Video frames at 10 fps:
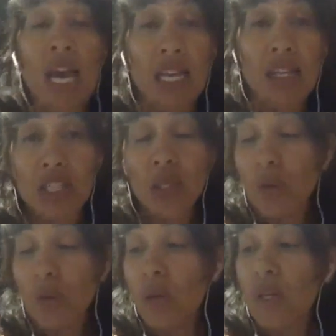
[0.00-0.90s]
and I just
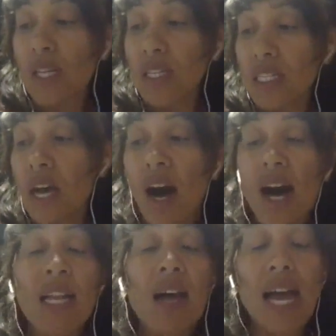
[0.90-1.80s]
really want to just
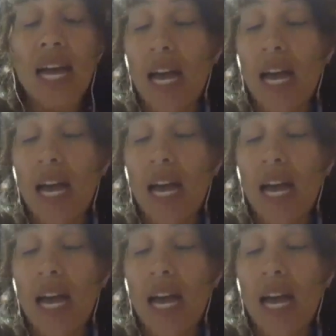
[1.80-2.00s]
highlight